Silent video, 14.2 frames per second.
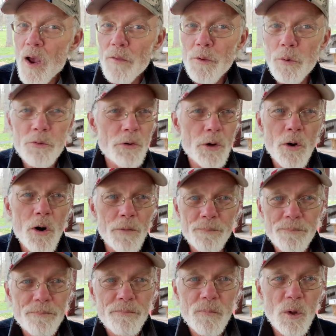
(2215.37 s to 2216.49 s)
are gone.
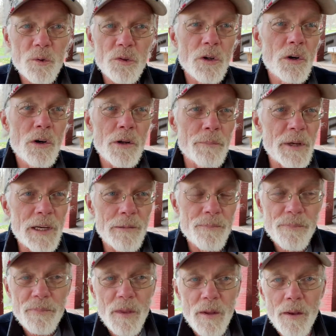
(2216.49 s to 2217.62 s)
Those are gone, man,
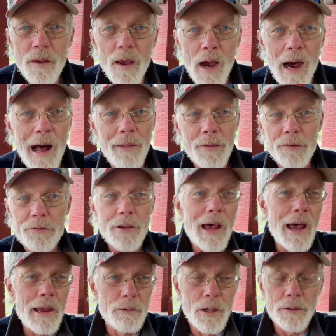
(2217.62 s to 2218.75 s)
on the
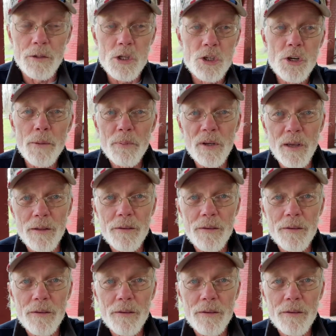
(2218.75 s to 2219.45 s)
side that the ship hit.